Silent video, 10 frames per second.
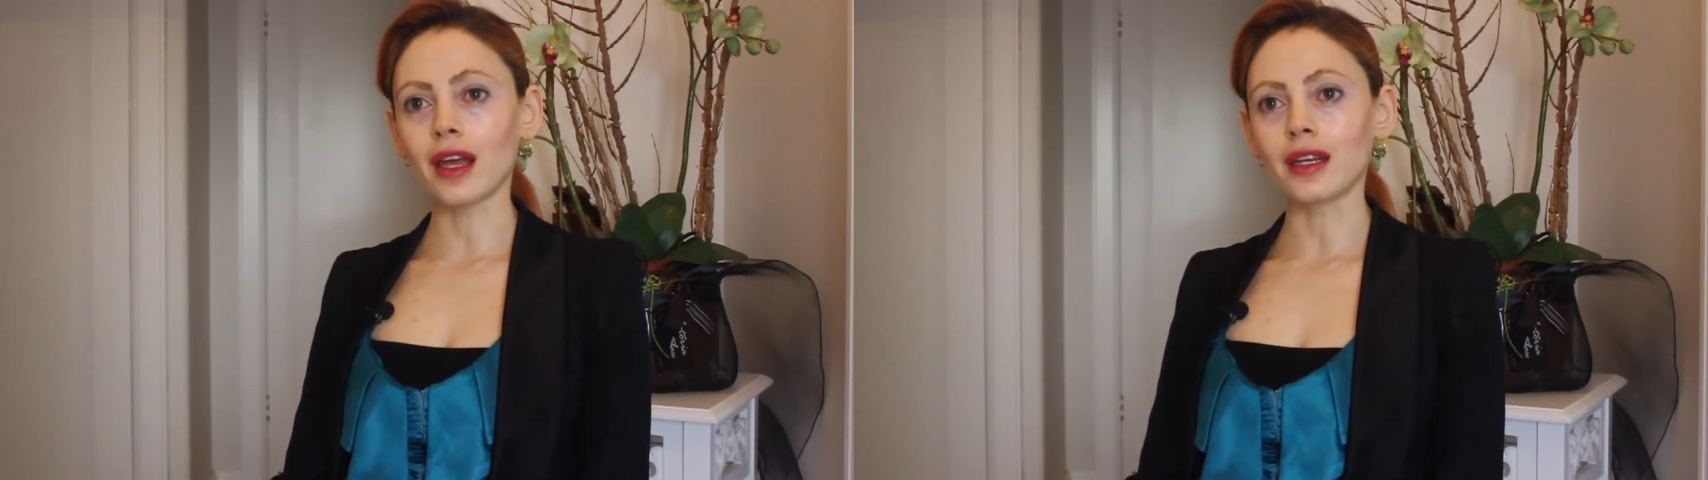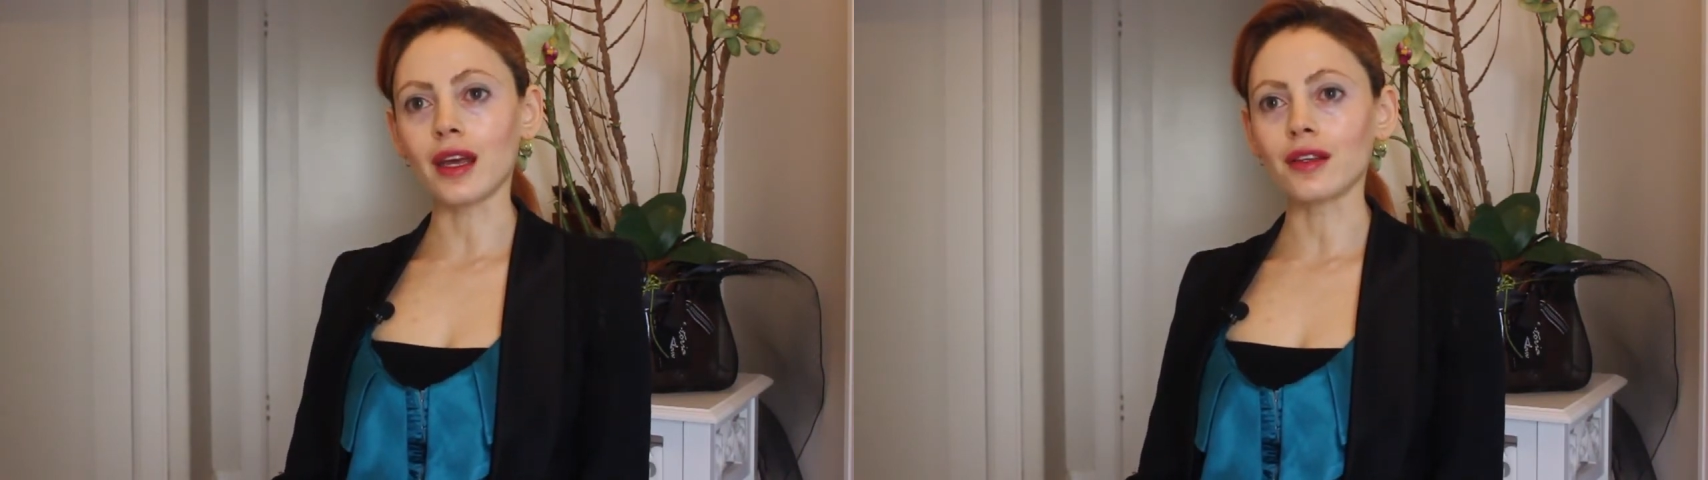
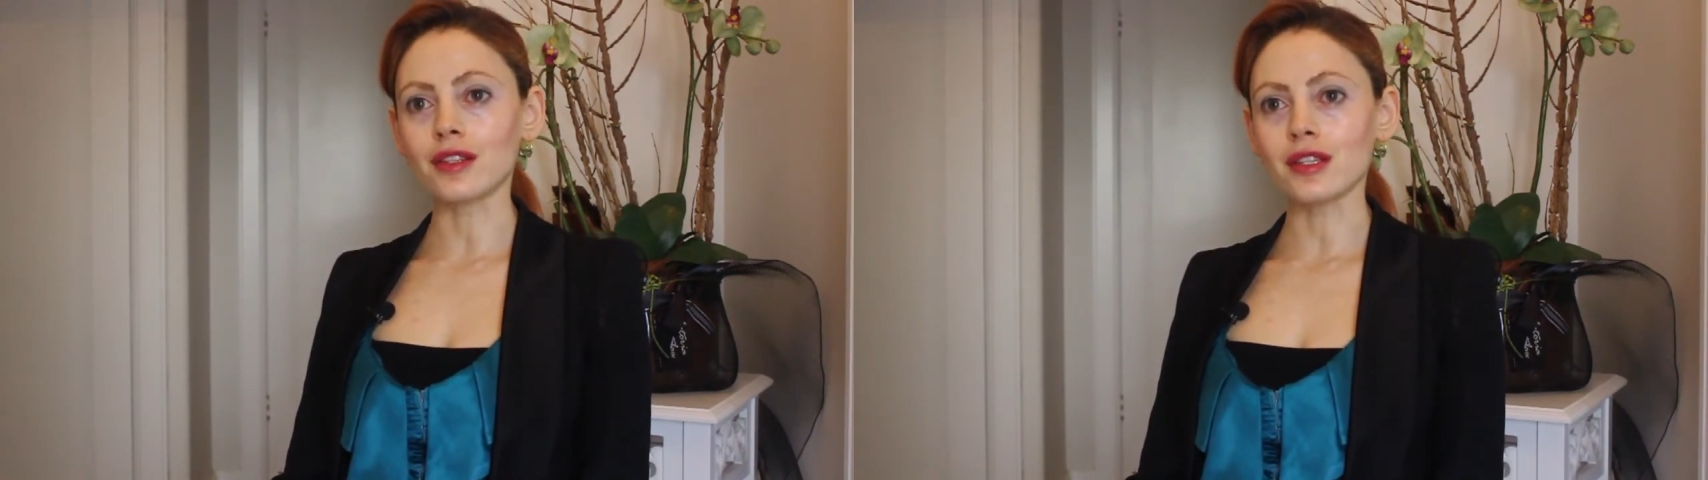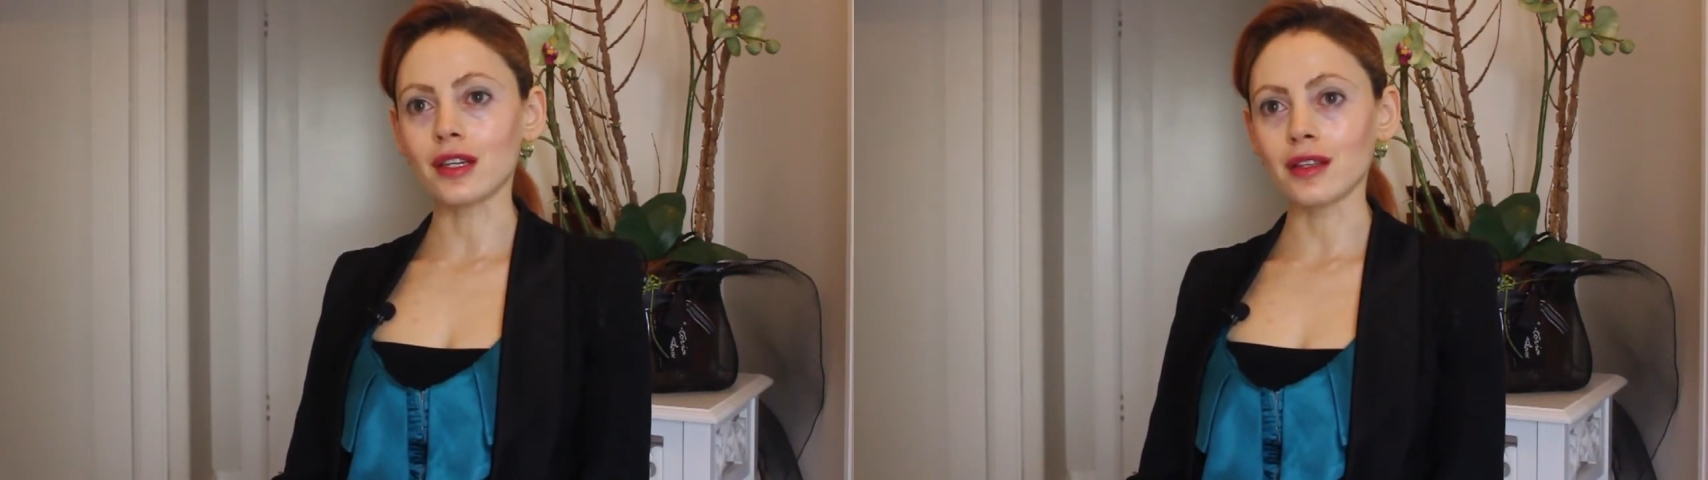any
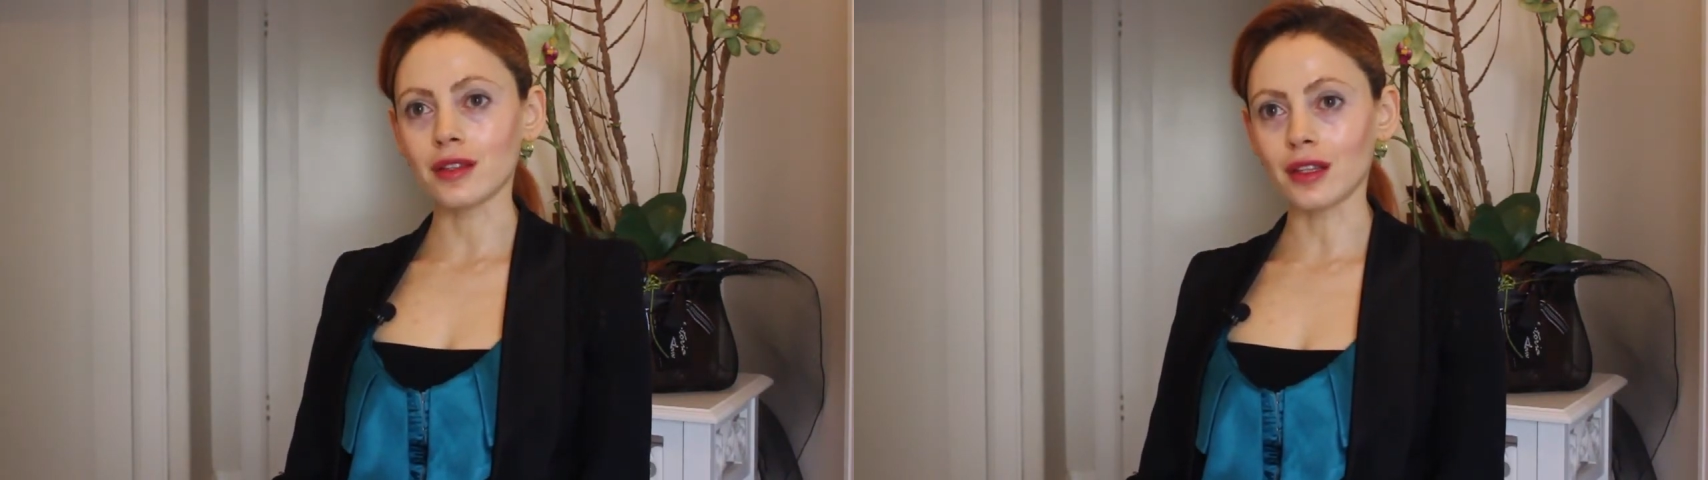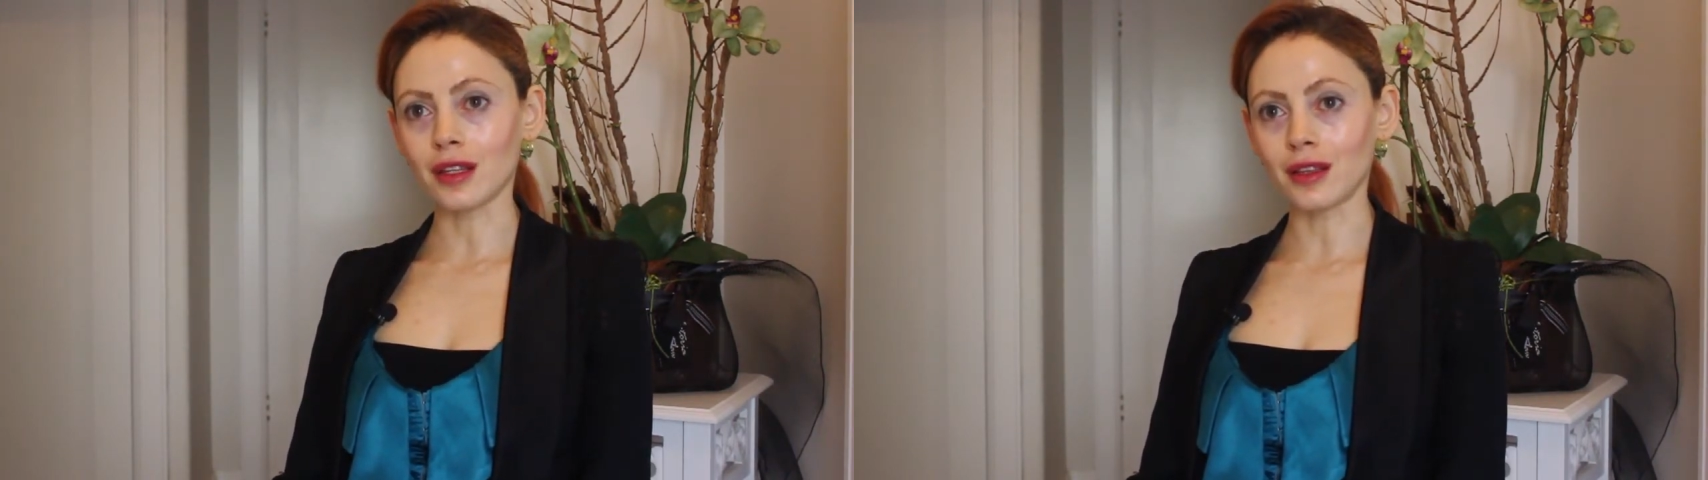other
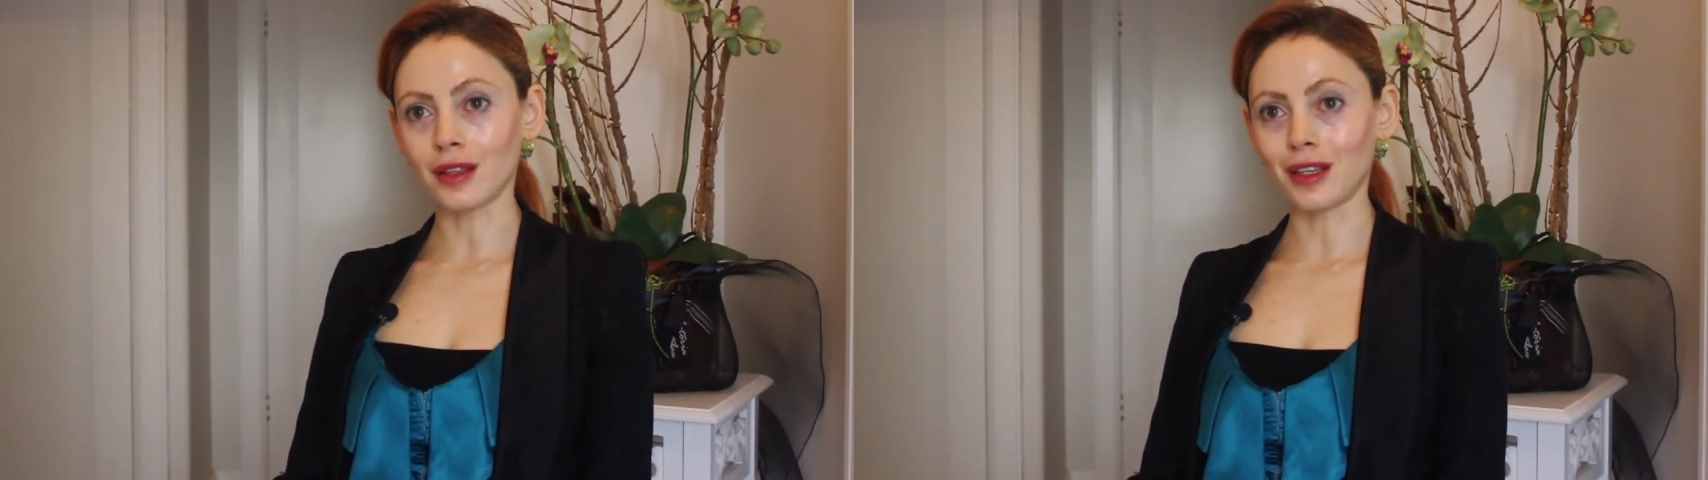teeth in